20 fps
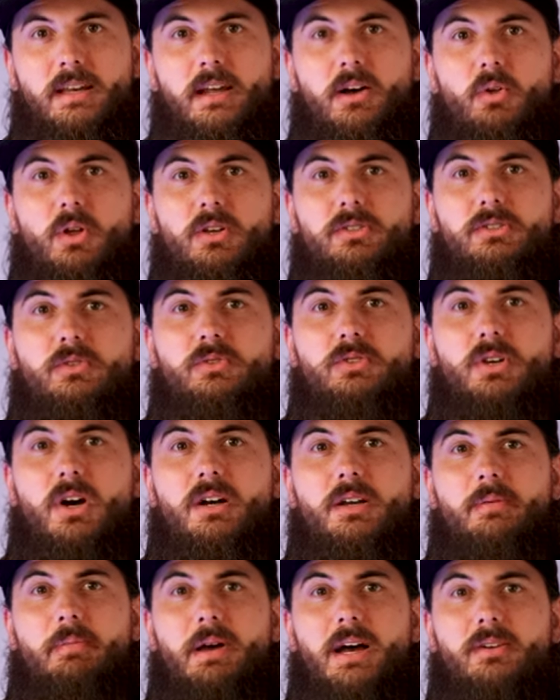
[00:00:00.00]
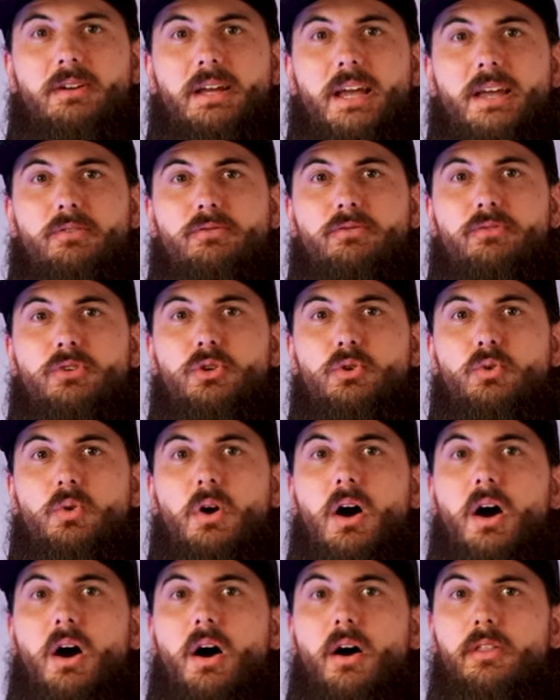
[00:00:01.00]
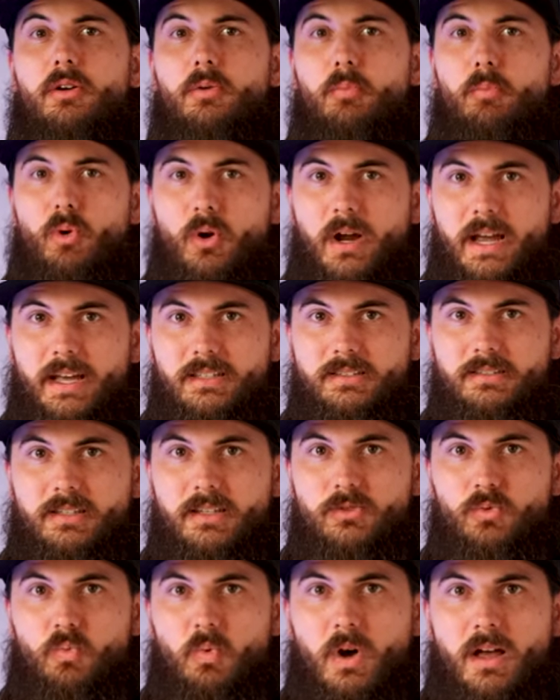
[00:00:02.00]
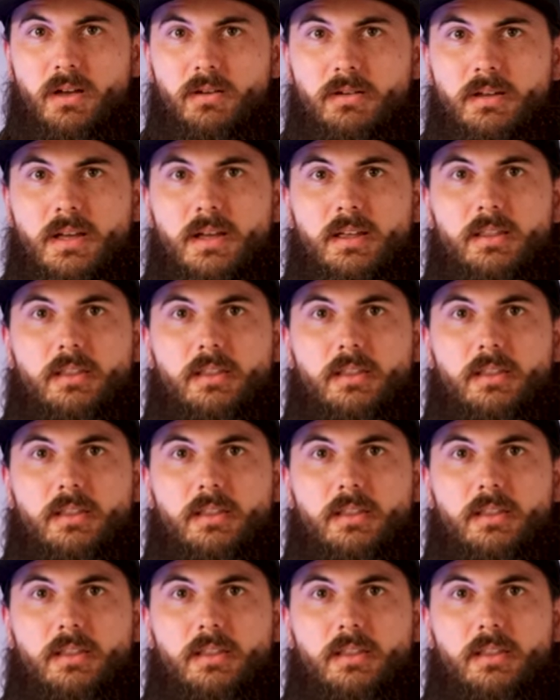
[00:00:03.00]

Now I'll also talk about a few other brands as well